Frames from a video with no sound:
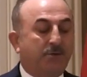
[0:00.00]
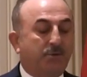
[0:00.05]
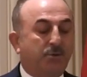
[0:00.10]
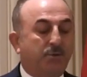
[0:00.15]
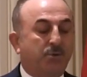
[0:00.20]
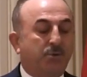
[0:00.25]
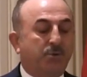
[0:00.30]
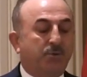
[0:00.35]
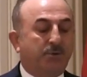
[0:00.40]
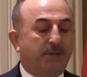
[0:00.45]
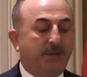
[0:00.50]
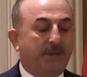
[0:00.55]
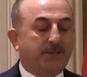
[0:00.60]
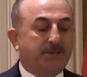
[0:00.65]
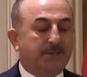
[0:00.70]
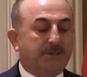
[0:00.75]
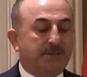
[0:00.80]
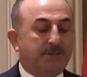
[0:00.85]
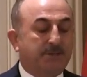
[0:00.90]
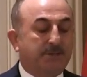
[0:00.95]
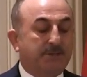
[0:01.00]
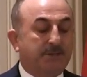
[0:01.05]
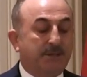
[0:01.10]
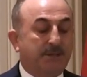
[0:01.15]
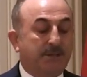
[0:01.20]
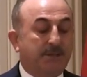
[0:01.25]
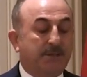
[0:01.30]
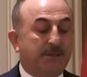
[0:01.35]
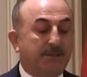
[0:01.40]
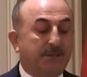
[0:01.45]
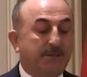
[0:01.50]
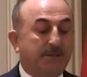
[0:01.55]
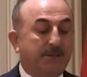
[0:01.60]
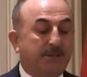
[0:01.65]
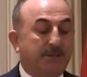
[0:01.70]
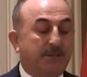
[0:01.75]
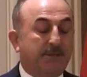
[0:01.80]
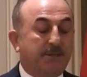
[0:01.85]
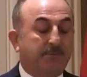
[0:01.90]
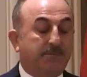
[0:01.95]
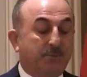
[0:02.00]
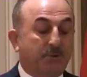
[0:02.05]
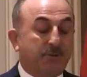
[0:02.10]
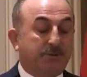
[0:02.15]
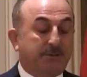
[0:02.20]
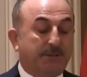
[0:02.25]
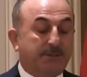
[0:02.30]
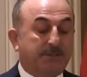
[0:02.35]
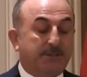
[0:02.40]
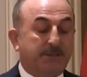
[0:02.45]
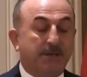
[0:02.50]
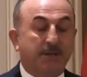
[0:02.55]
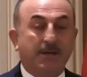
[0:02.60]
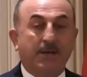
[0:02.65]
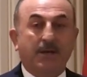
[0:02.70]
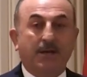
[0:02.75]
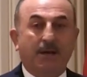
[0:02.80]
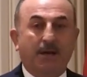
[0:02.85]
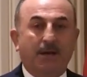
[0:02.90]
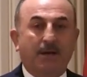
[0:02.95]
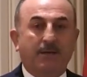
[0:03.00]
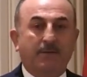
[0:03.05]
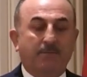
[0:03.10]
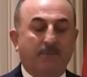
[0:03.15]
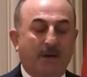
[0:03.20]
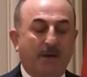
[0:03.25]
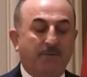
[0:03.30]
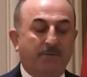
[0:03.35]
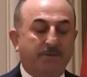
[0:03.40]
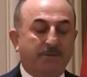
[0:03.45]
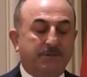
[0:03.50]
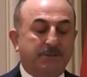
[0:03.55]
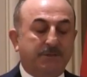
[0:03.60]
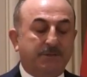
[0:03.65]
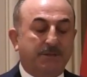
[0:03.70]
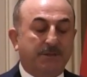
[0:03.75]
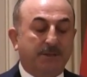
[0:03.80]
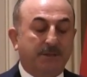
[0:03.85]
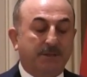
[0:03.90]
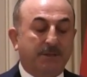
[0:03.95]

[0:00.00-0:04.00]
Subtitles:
two nations in the process. And my visit